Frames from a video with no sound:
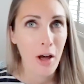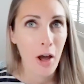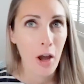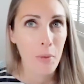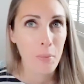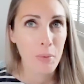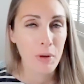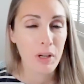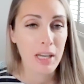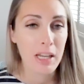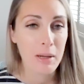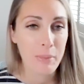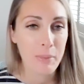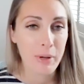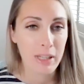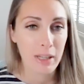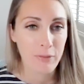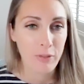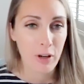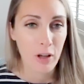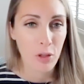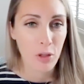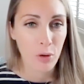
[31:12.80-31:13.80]
open an email
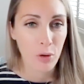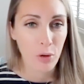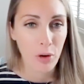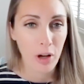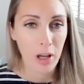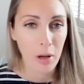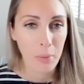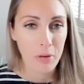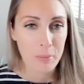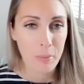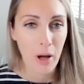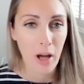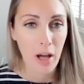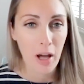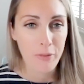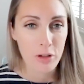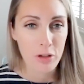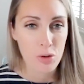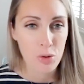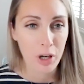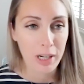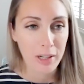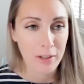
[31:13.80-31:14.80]
if I thought it was part of
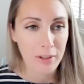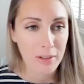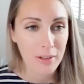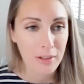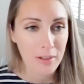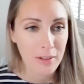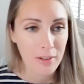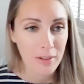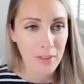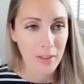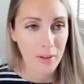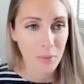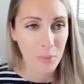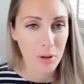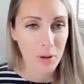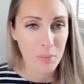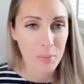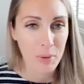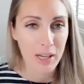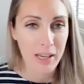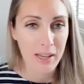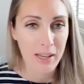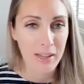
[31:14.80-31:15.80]
a trail that
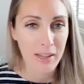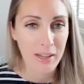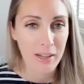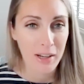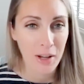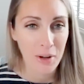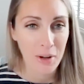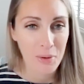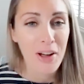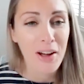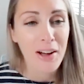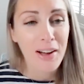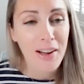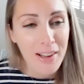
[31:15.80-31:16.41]
we'd been, you know.